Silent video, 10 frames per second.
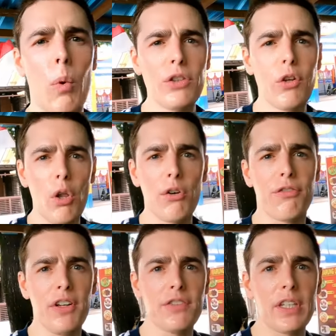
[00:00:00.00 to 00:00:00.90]

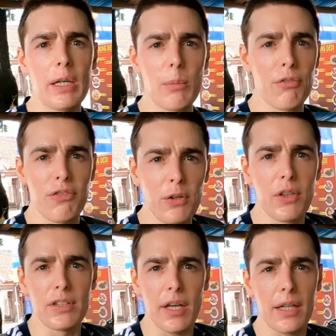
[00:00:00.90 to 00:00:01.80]
$1.50. It will fill
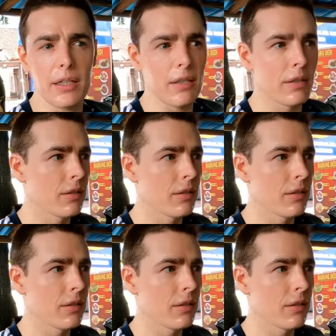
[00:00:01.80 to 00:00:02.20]
the tank,